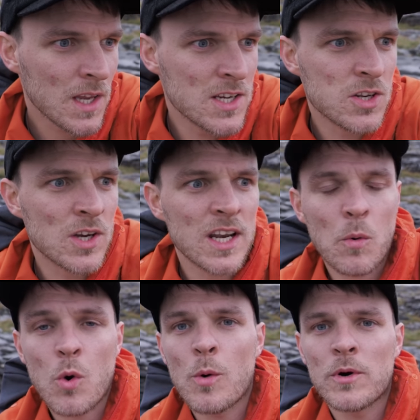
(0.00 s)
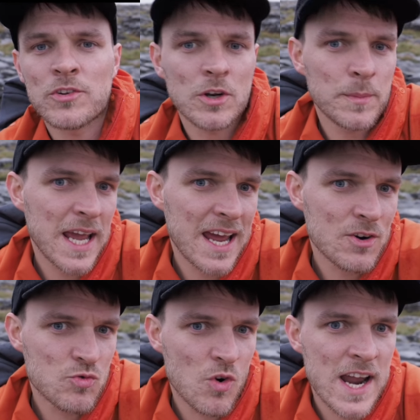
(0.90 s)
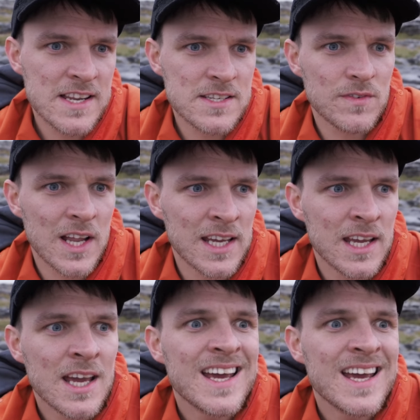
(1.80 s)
it's looking like we're almost going to be getting rays of light